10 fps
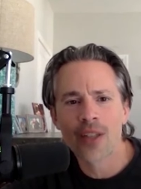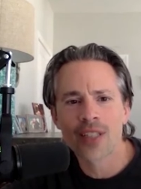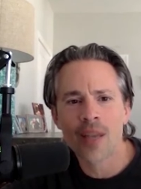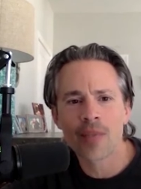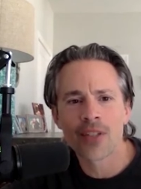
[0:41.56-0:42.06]

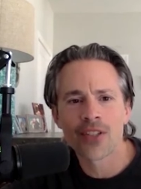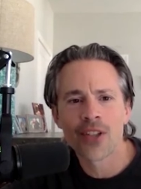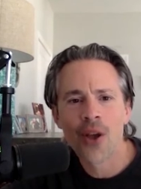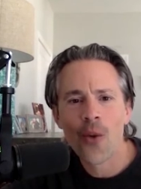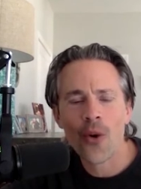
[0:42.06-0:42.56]
except
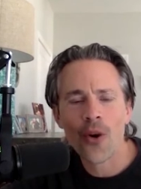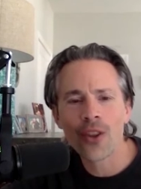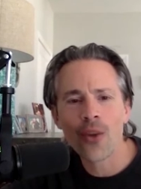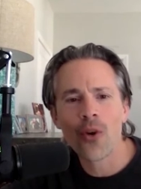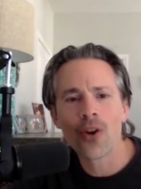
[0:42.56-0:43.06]
as Where
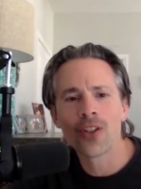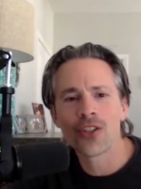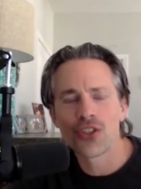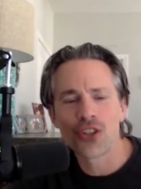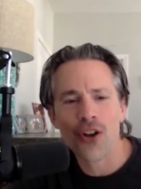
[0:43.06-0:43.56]
in the World
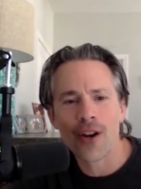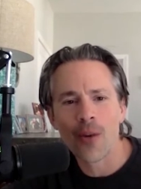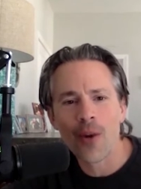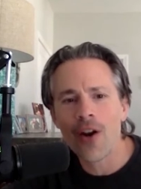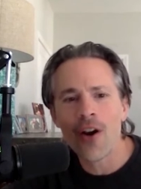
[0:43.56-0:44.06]
is
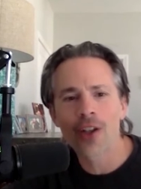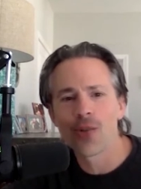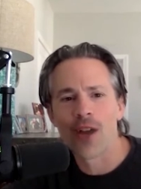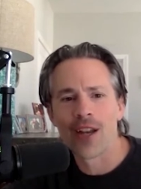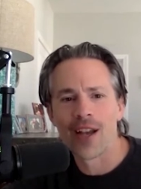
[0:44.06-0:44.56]
Gerry? Where are
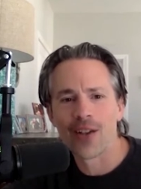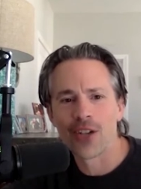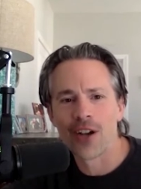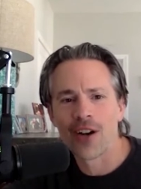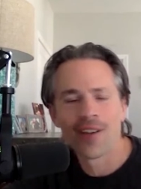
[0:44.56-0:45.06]
you right now,
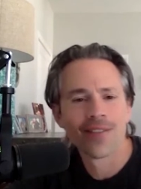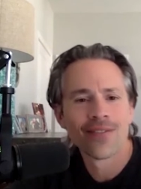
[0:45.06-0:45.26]
Gerry?